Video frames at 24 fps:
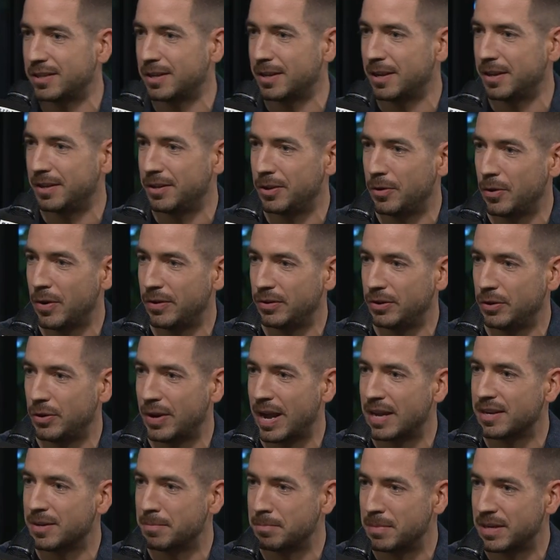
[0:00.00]
to you you
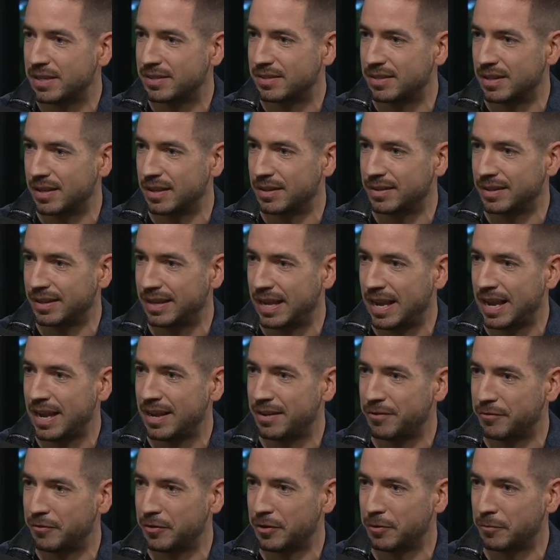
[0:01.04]
had to miss the the
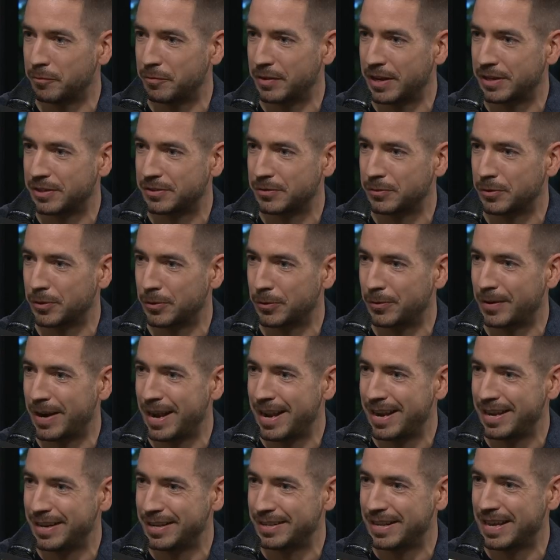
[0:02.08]
Cannes Film Festival,
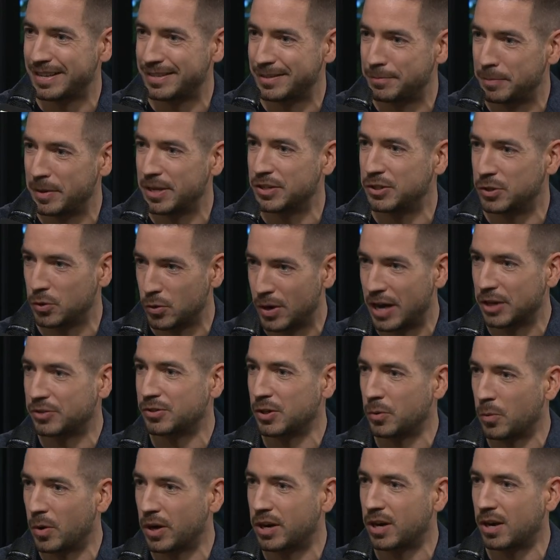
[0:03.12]
right? That's mm-hmm. because you were
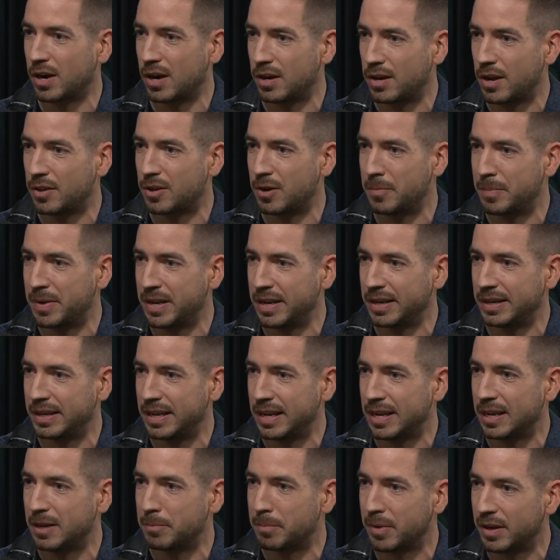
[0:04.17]
actually working on another big
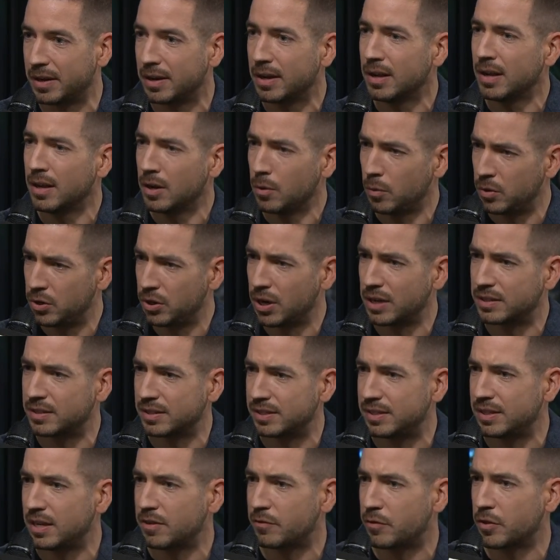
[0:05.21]
gig. But when you got to
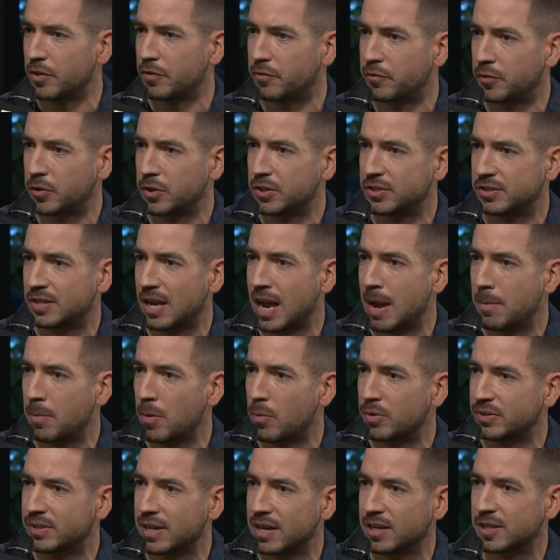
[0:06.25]
see it for the first time, what
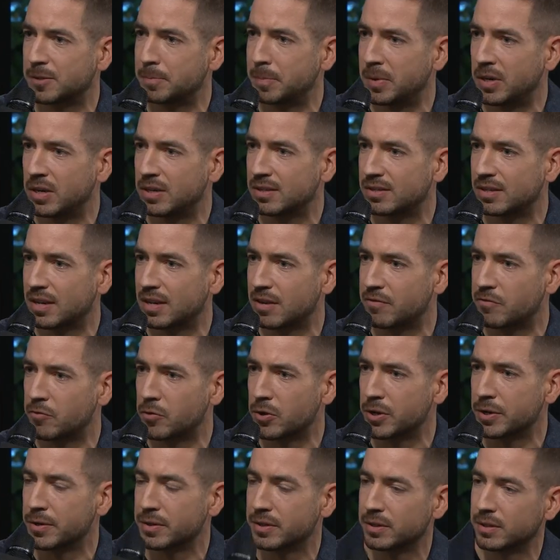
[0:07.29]
was that experience like for
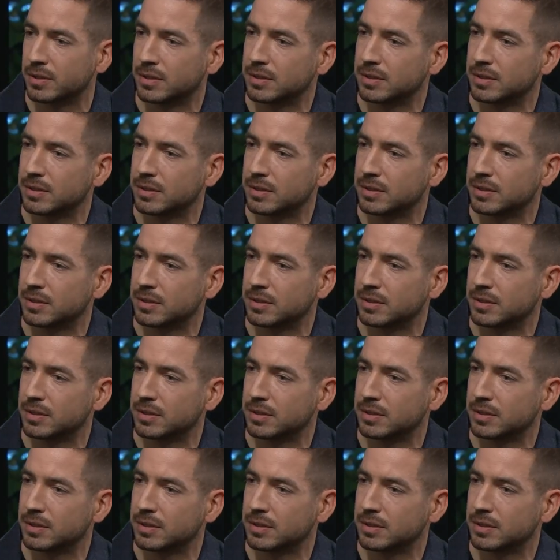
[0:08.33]
you?